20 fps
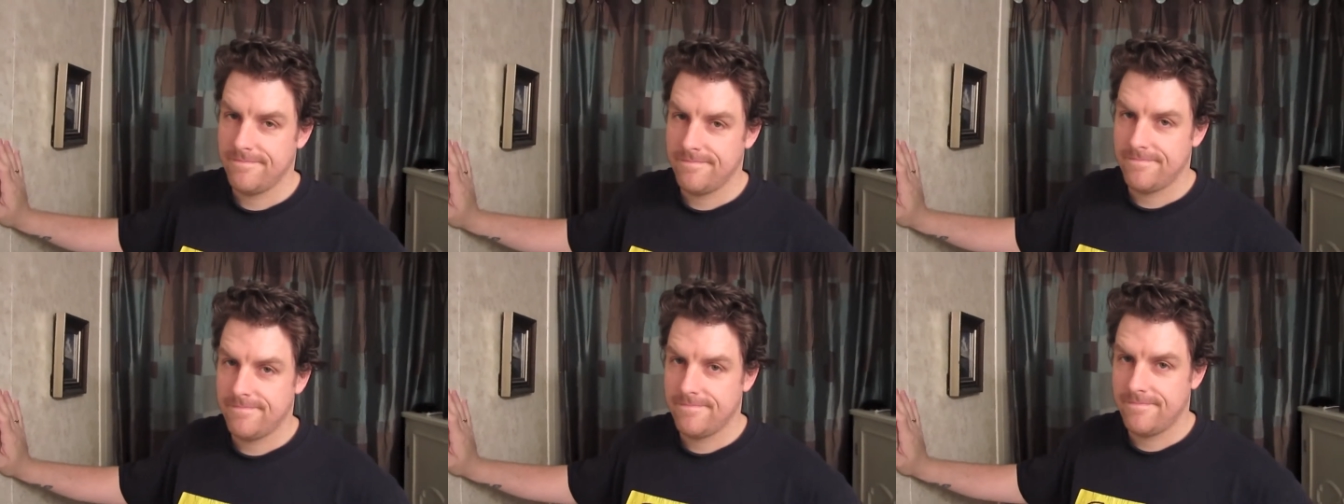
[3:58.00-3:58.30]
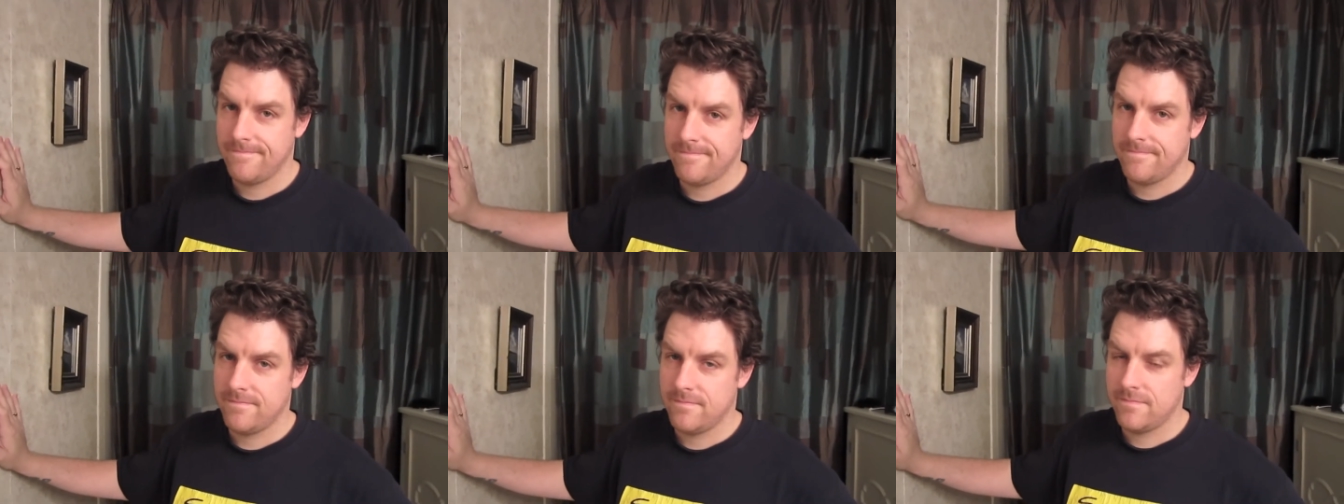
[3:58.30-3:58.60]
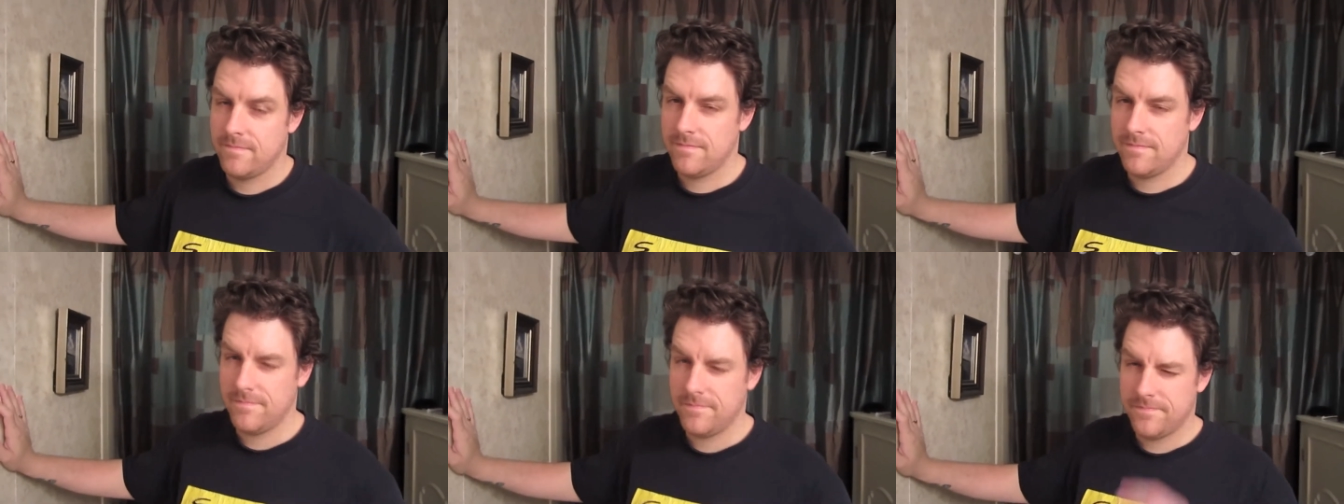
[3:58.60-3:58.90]

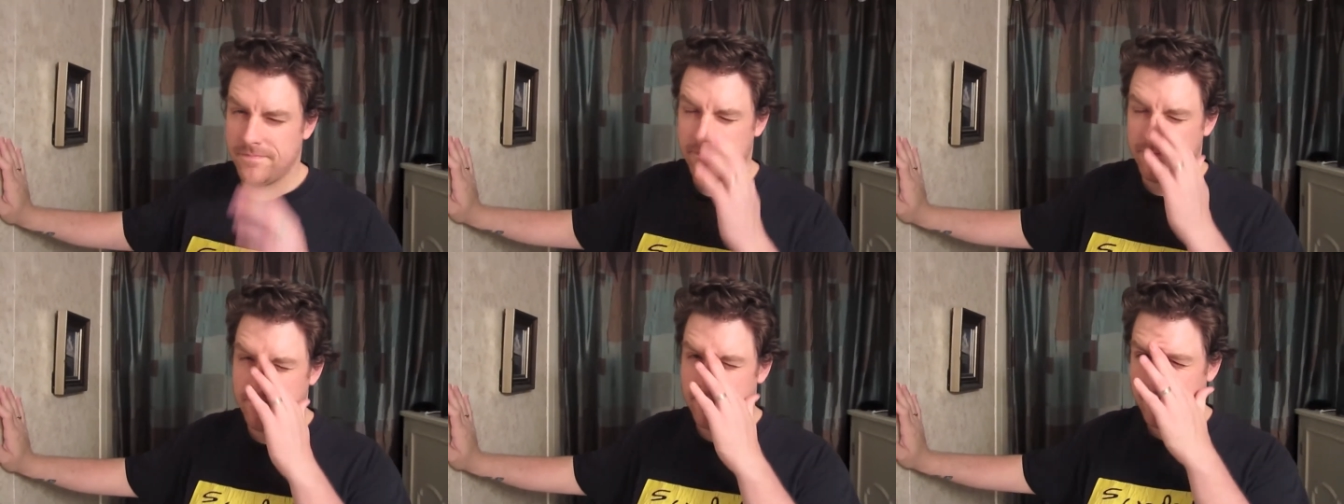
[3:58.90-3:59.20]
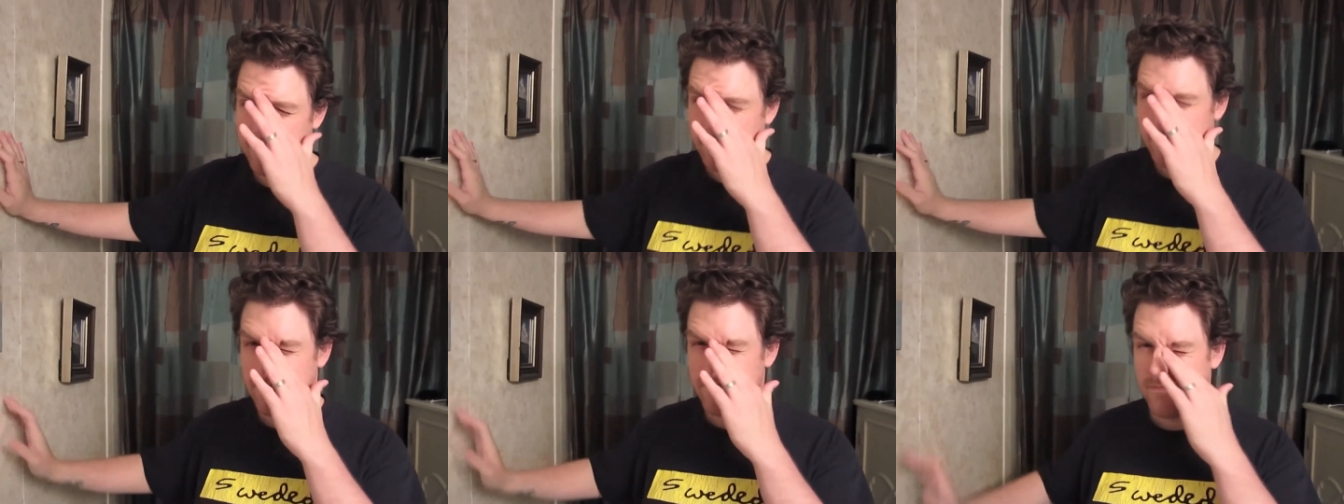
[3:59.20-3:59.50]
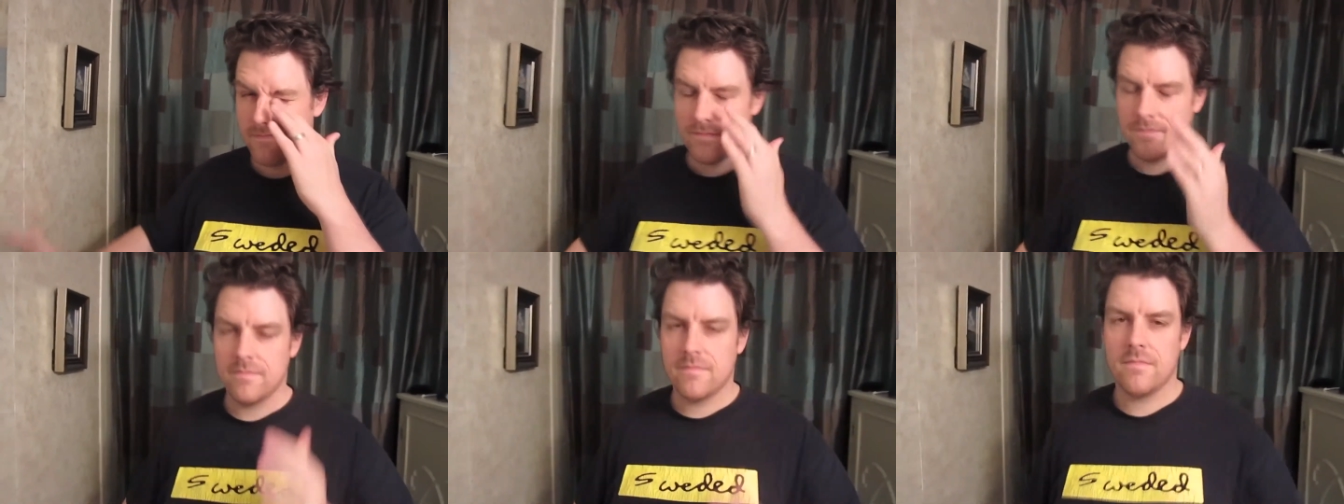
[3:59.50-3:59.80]
Okay, give me your
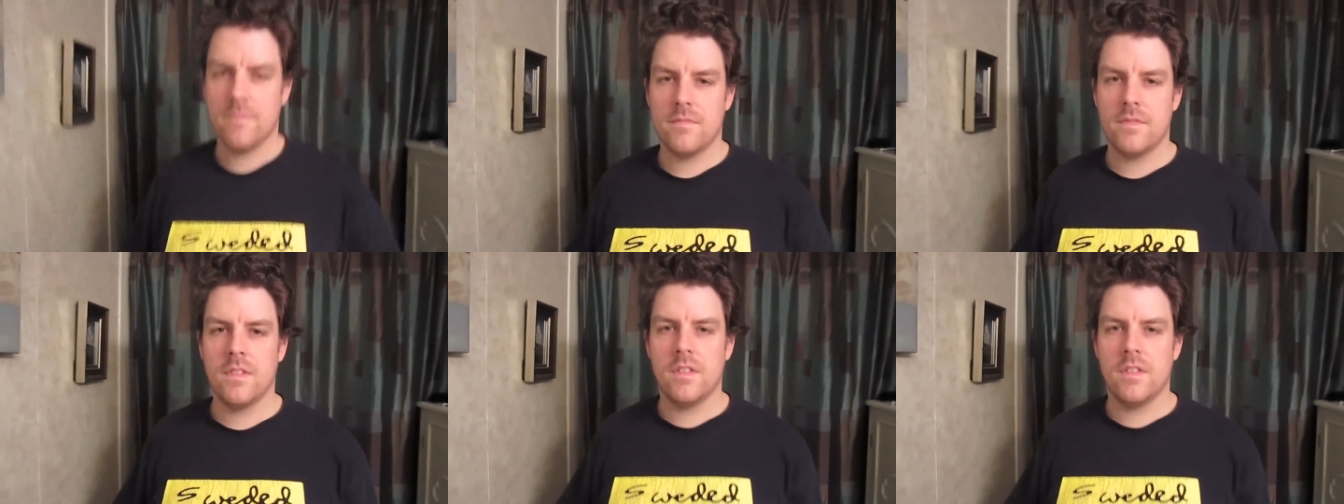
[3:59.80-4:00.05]
I lost weight